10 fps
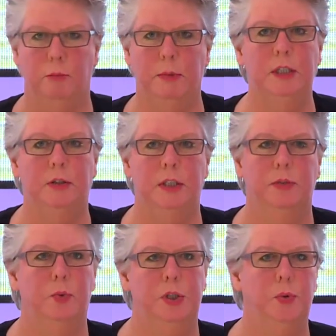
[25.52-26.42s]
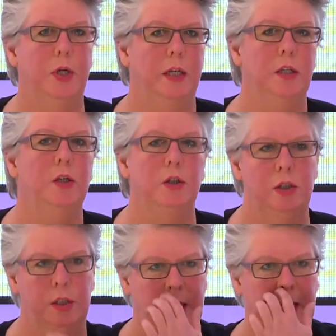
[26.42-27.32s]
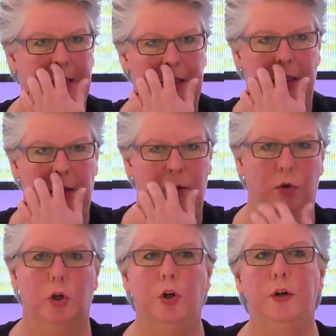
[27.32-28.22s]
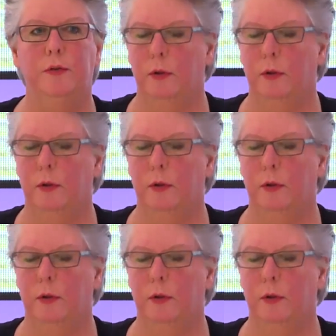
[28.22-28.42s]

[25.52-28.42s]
materials which you can use and learn